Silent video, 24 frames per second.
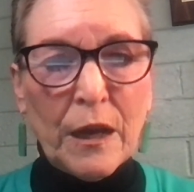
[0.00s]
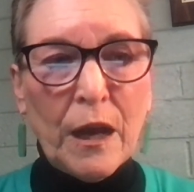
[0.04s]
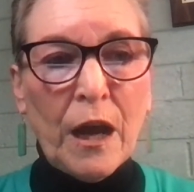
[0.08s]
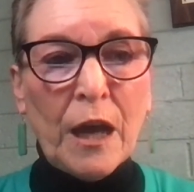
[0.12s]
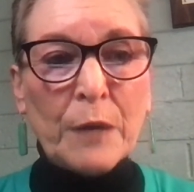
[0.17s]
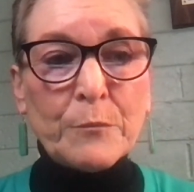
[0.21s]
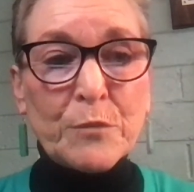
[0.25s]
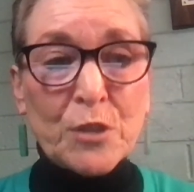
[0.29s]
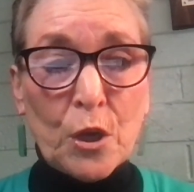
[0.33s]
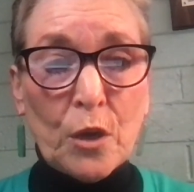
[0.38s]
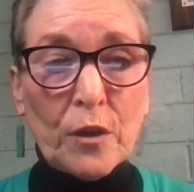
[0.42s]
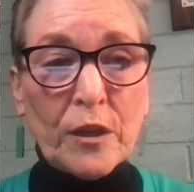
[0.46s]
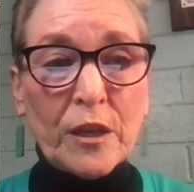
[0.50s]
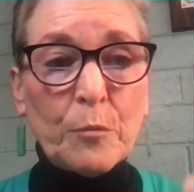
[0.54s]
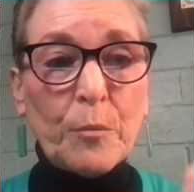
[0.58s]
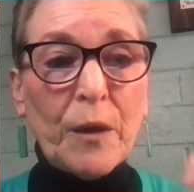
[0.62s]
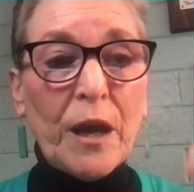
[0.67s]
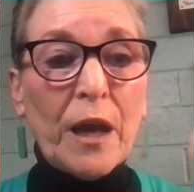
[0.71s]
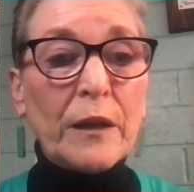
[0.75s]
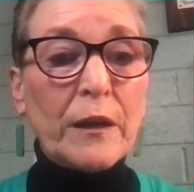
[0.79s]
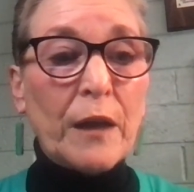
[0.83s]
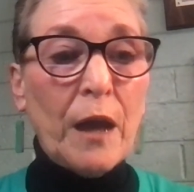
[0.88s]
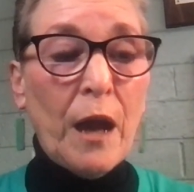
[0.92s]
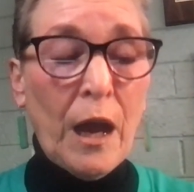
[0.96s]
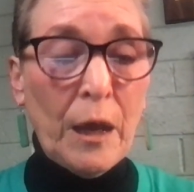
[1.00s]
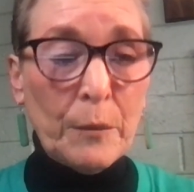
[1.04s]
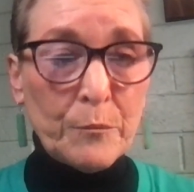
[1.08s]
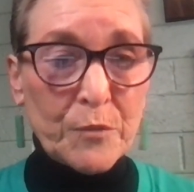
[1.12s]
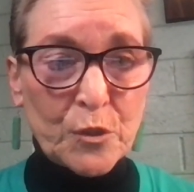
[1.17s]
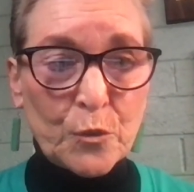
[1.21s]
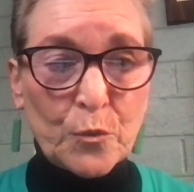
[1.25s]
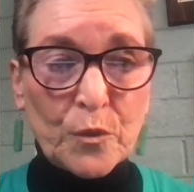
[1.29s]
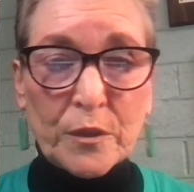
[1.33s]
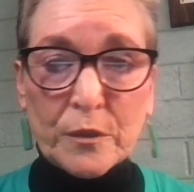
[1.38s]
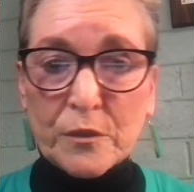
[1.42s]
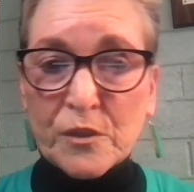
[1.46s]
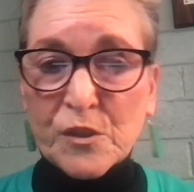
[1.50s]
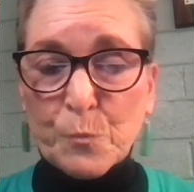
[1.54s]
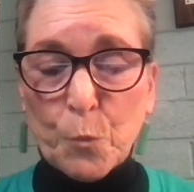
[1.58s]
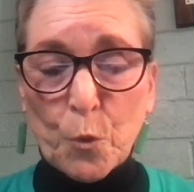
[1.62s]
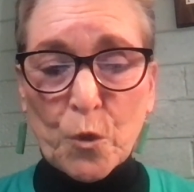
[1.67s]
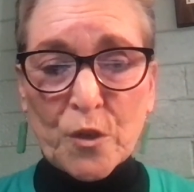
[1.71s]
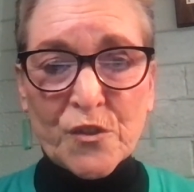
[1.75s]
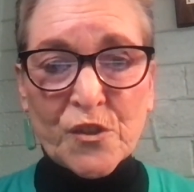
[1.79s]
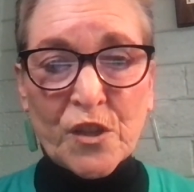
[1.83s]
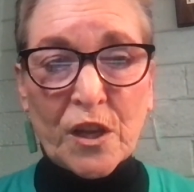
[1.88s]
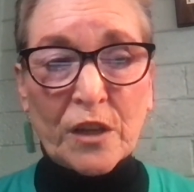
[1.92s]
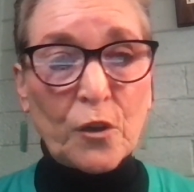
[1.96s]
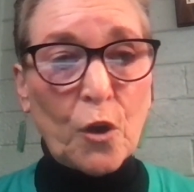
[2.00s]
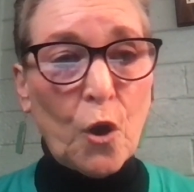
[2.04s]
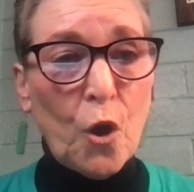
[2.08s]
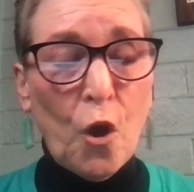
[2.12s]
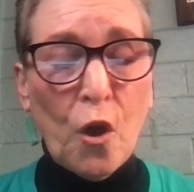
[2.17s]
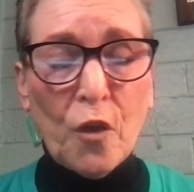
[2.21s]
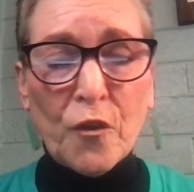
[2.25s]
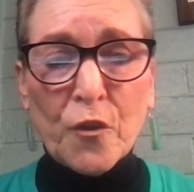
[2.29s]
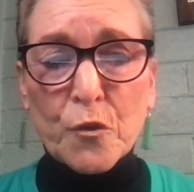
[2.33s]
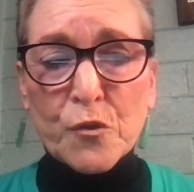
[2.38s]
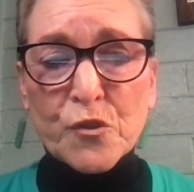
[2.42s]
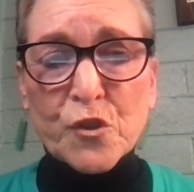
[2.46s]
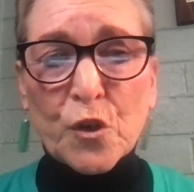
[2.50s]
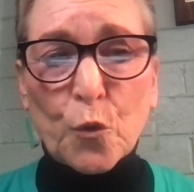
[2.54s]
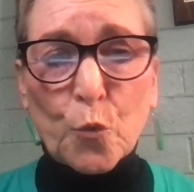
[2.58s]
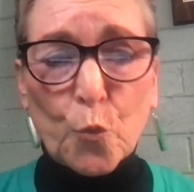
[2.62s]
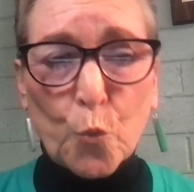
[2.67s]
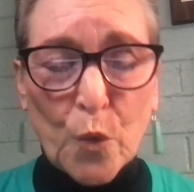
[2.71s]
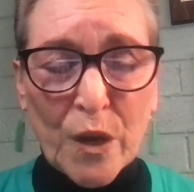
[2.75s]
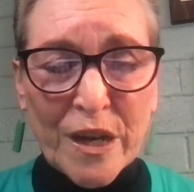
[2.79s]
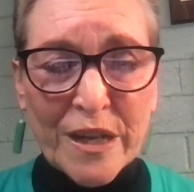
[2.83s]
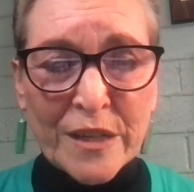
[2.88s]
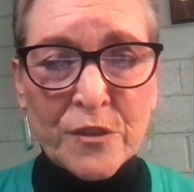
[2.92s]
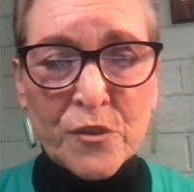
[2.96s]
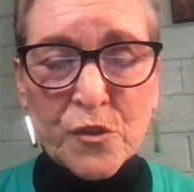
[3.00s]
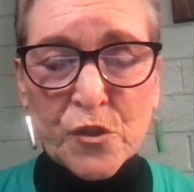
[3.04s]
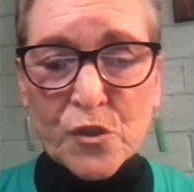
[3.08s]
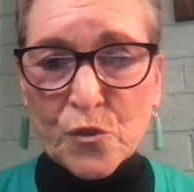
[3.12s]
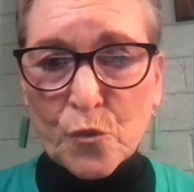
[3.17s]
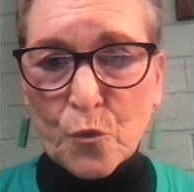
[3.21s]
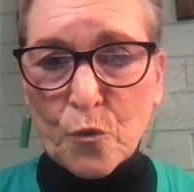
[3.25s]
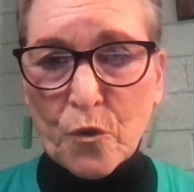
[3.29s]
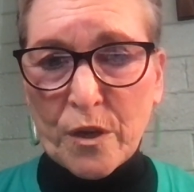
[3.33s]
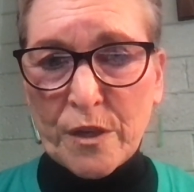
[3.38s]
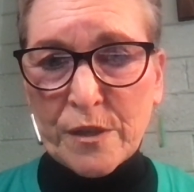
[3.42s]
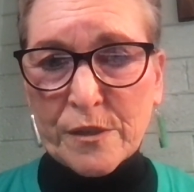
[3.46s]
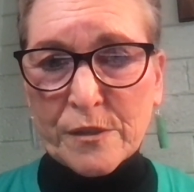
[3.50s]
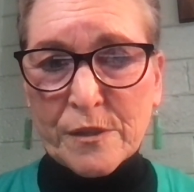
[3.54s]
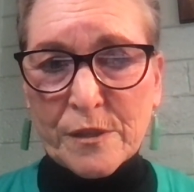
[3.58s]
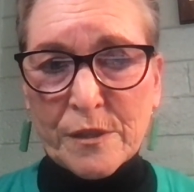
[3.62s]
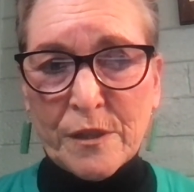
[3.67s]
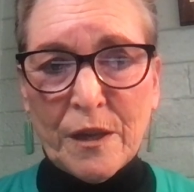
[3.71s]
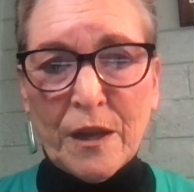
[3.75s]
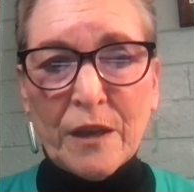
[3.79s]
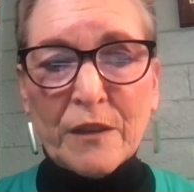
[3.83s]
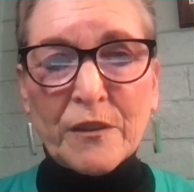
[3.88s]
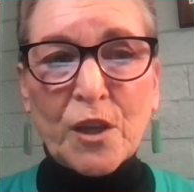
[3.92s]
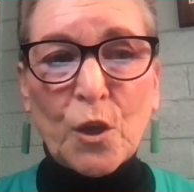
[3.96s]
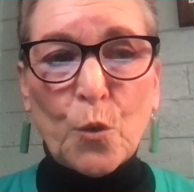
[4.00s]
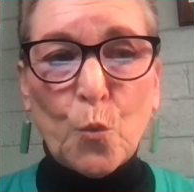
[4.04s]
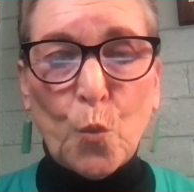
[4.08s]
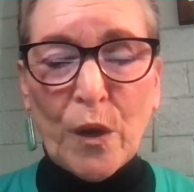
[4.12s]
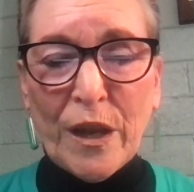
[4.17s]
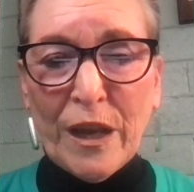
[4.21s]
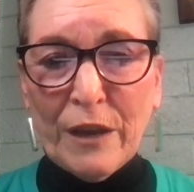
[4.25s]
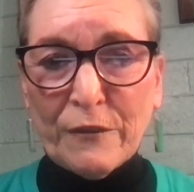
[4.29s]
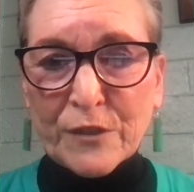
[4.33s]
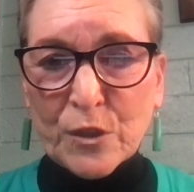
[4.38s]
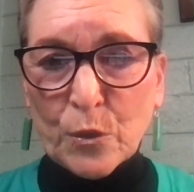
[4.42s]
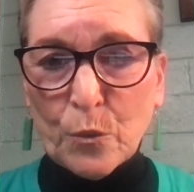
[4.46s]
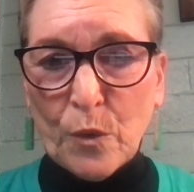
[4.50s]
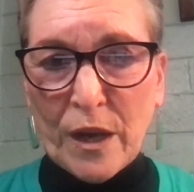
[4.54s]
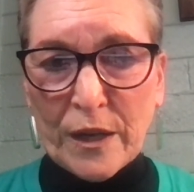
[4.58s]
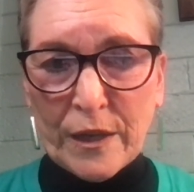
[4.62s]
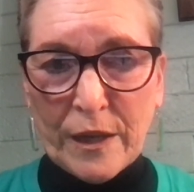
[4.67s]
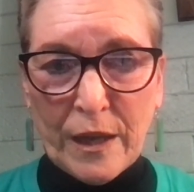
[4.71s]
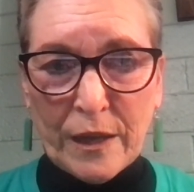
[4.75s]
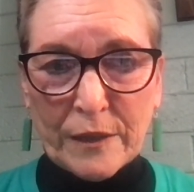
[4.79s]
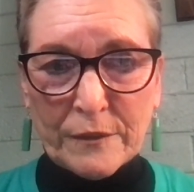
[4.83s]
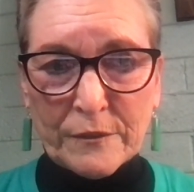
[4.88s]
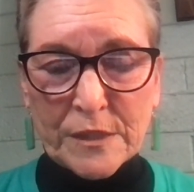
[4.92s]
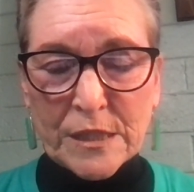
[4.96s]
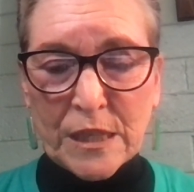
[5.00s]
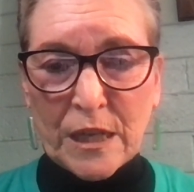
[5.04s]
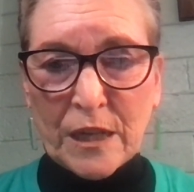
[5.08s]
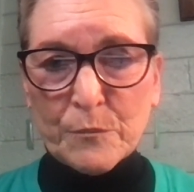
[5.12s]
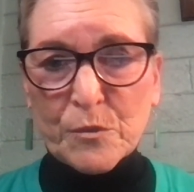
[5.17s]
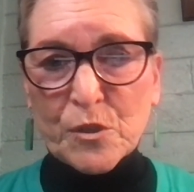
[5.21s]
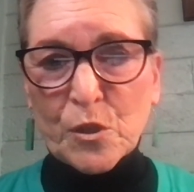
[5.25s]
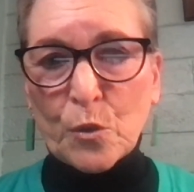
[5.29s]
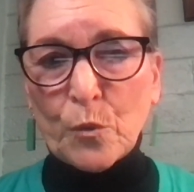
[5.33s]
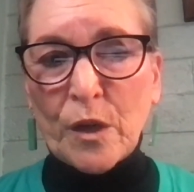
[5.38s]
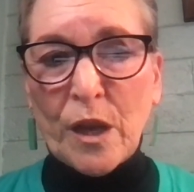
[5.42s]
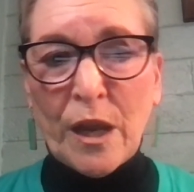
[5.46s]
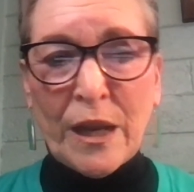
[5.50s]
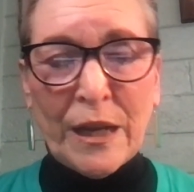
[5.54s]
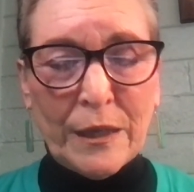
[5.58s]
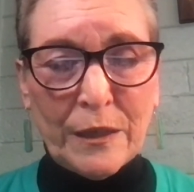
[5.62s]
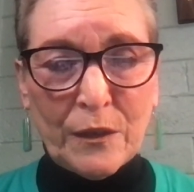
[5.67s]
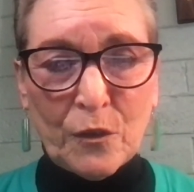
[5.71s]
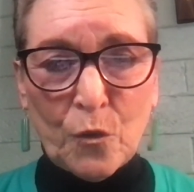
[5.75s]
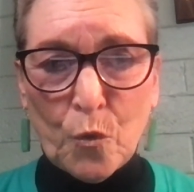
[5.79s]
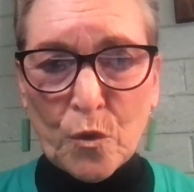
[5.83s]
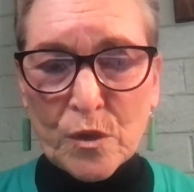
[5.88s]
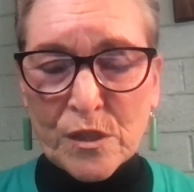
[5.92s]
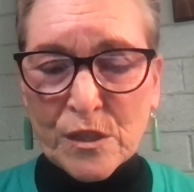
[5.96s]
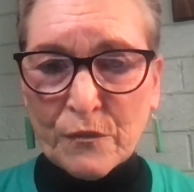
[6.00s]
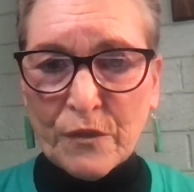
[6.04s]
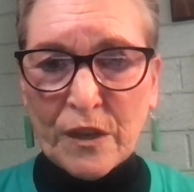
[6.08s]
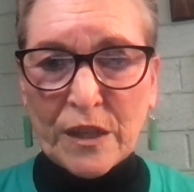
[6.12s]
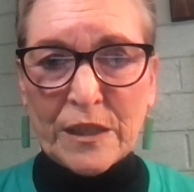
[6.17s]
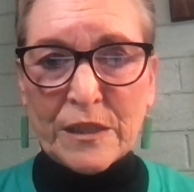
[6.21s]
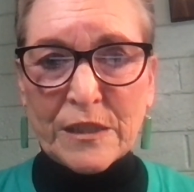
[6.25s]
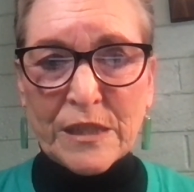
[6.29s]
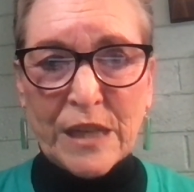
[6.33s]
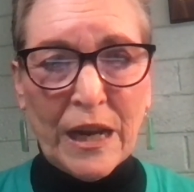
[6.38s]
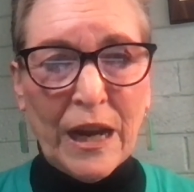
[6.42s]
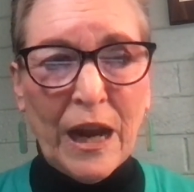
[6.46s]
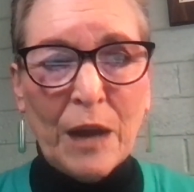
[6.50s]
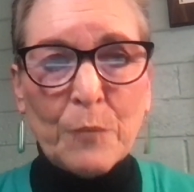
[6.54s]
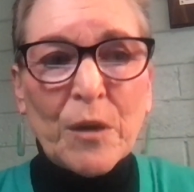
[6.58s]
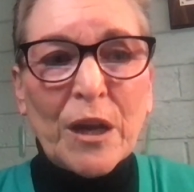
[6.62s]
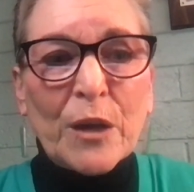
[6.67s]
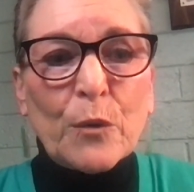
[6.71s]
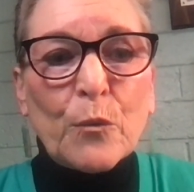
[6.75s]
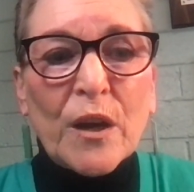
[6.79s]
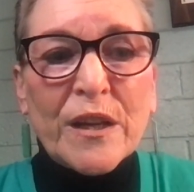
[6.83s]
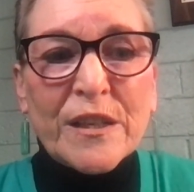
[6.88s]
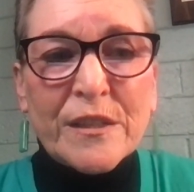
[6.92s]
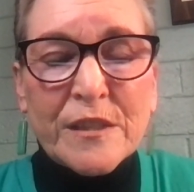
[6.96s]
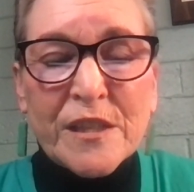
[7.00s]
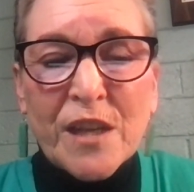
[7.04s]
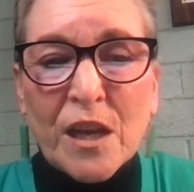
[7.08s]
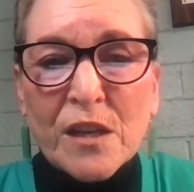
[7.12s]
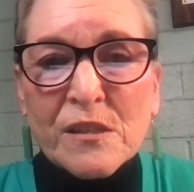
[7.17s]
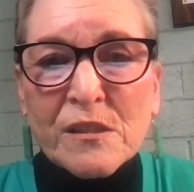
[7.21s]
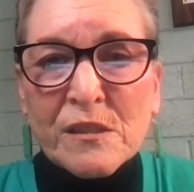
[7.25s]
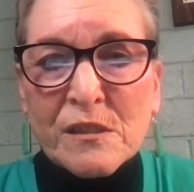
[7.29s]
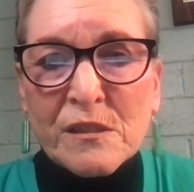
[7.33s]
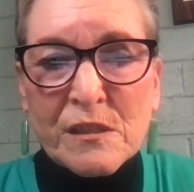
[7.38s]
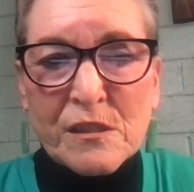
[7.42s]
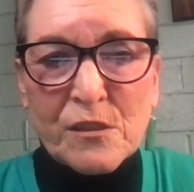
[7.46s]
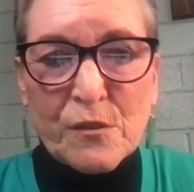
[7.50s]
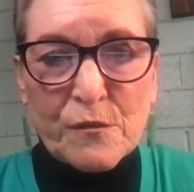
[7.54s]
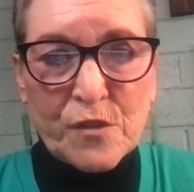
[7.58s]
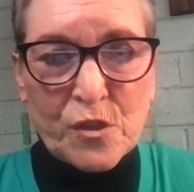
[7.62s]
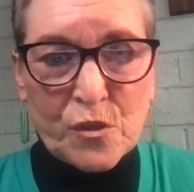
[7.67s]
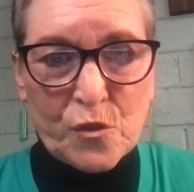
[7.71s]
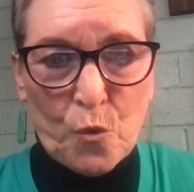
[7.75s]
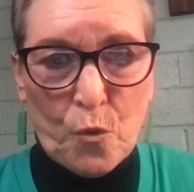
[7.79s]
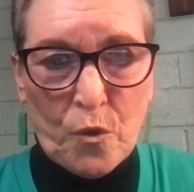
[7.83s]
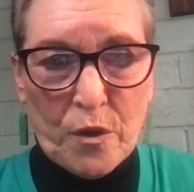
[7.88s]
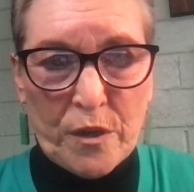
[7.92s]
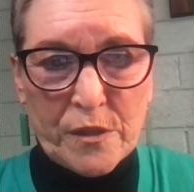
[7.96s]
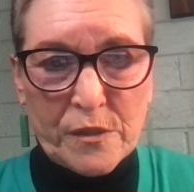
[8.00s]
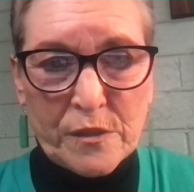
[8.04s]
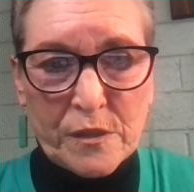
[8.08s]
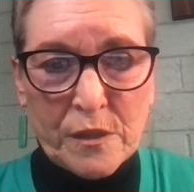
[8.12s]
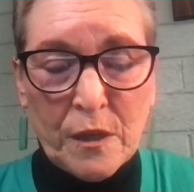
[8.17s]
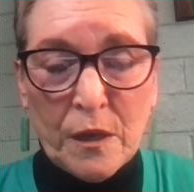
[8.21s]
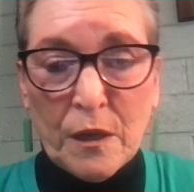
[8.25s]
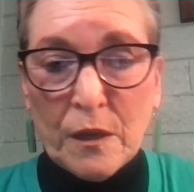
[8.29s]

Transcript: I'm talking about, I'm doing Sports Center. All those are written stories that we have to write ahead of time. So in the course of any day, I might write dozens of stories.